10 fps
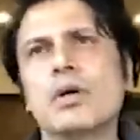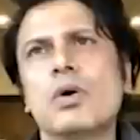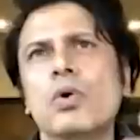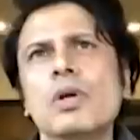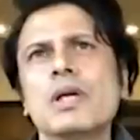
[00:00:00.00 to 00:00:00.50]

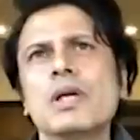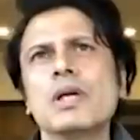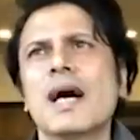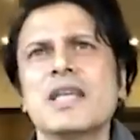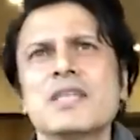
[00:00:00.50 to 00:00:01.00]
whole
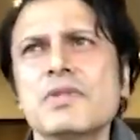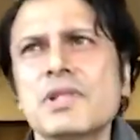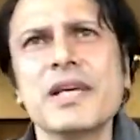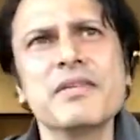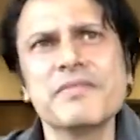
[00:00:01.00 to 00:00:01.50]
cast was
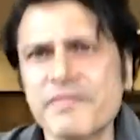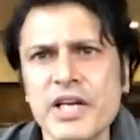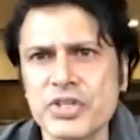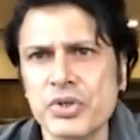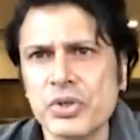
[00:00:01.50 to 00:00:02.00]
like
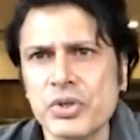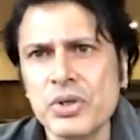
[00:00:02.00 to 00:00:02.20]
fresh, you know.